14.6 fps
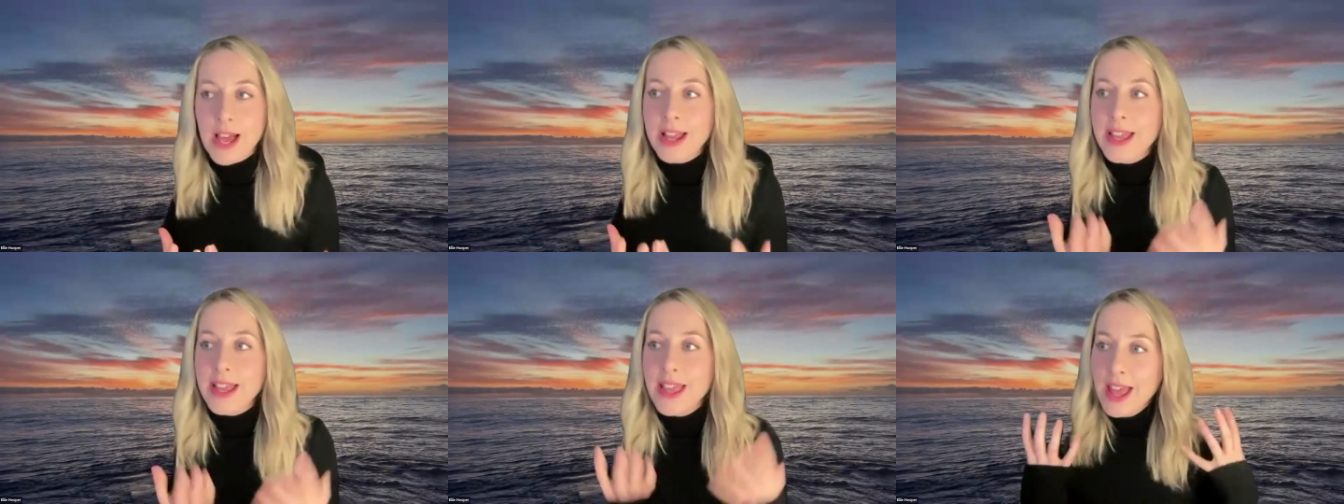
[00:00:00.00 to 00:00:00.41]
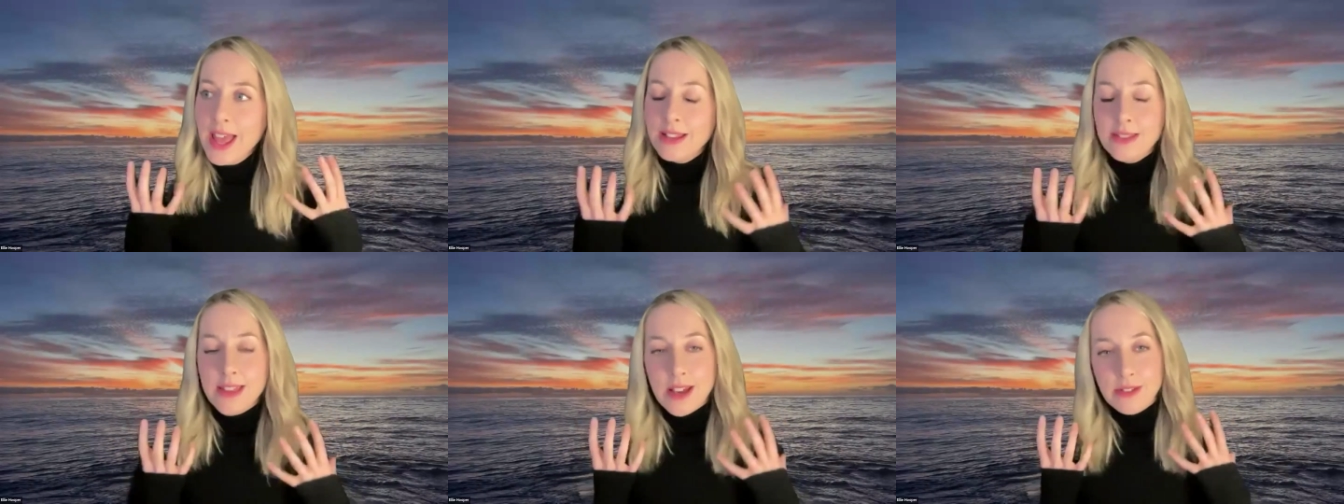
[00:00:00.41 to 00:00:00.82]
Like,
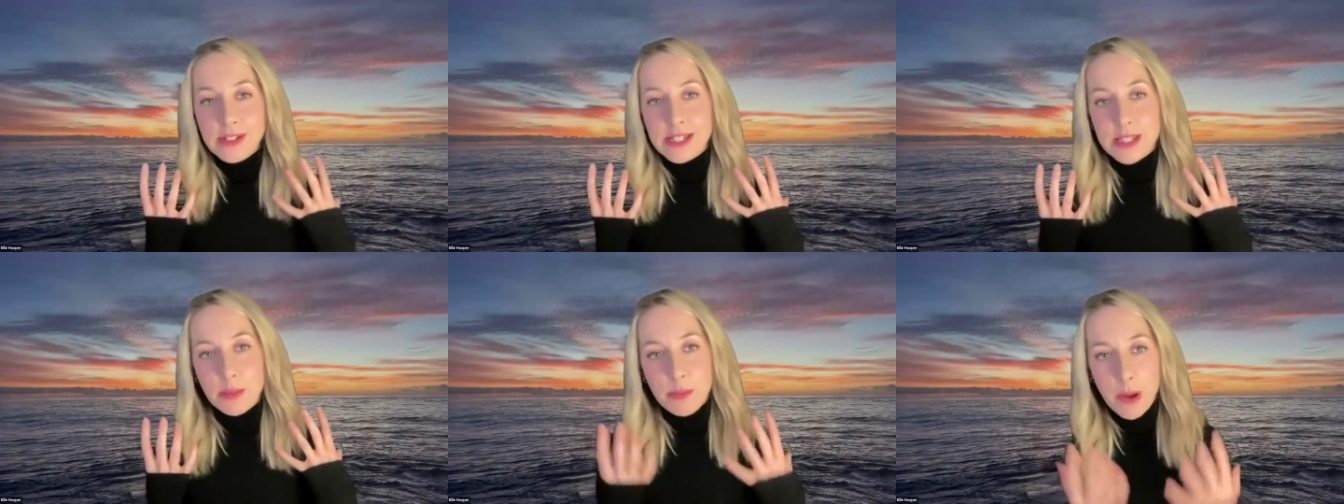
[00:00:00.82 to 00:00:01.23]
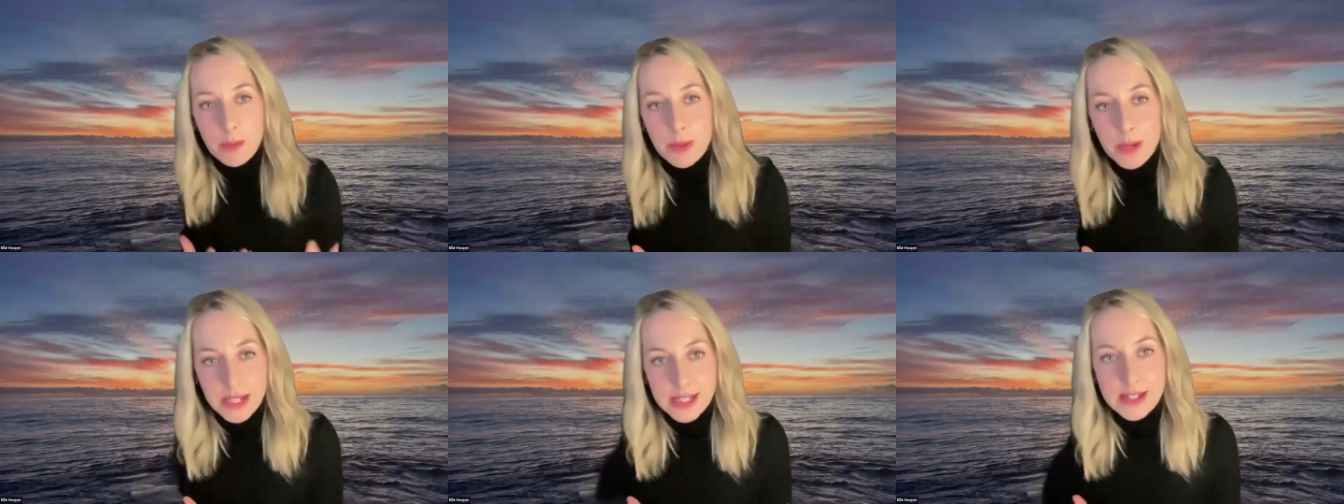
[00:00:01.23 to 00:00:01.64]
there is the
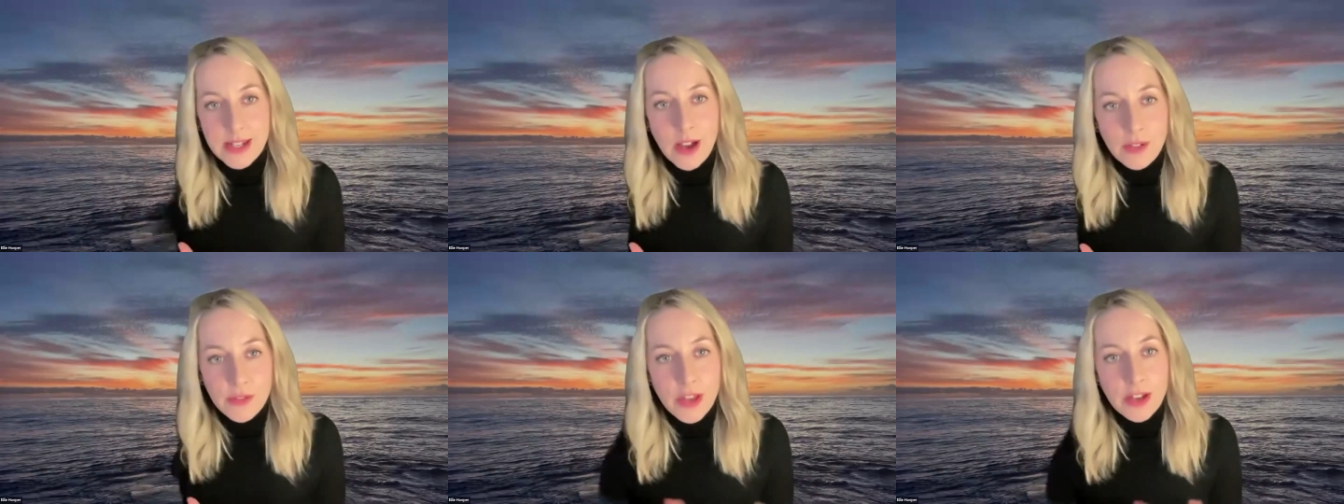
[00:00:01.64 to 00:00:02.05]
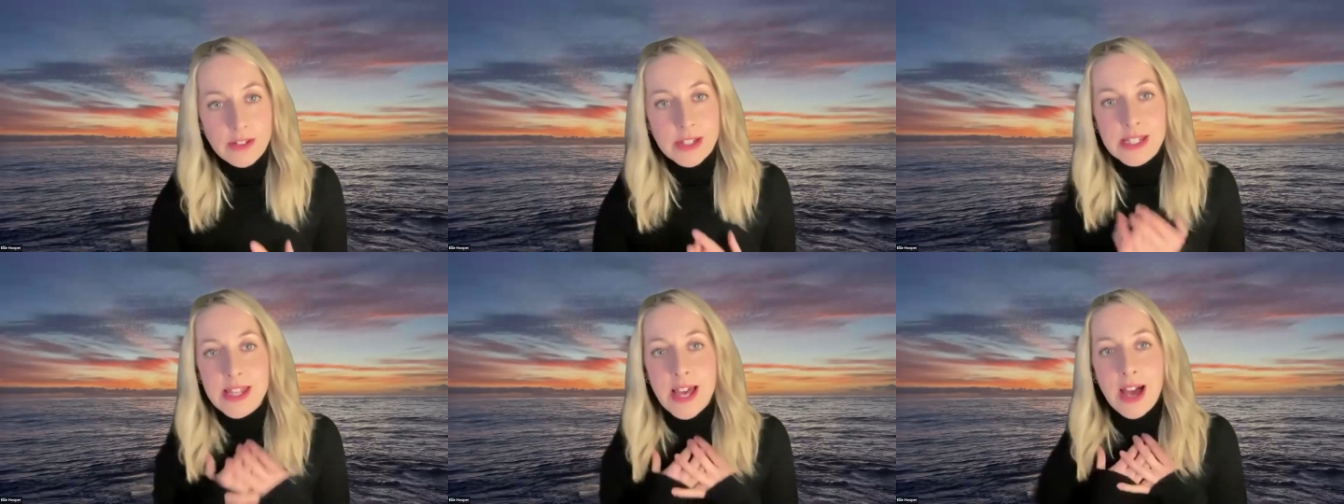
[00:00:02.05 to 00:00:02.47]
public stuff,
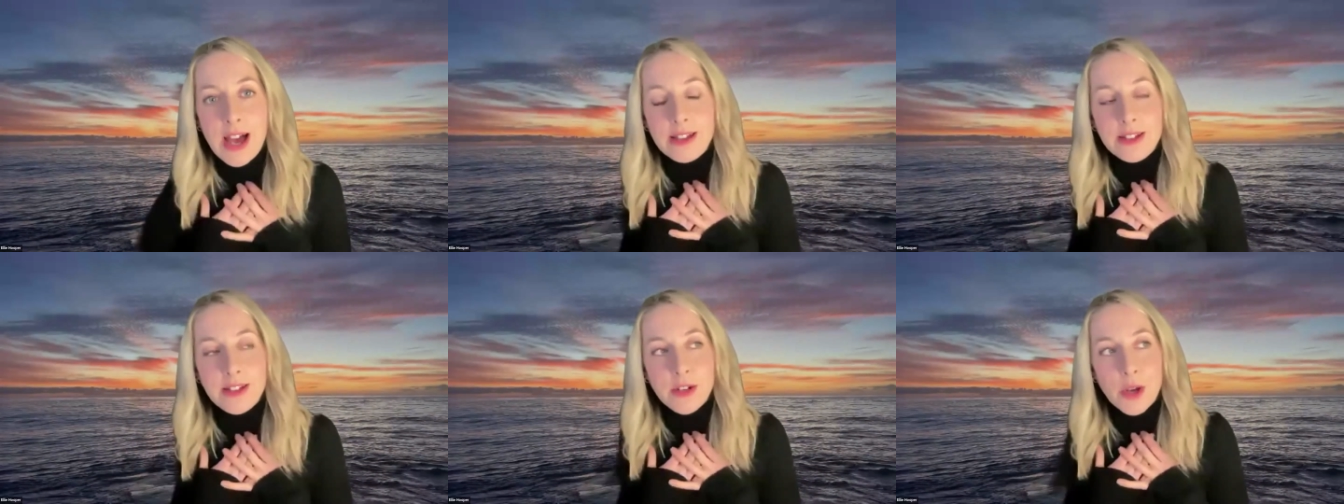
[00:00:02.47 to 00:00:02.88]
there is that,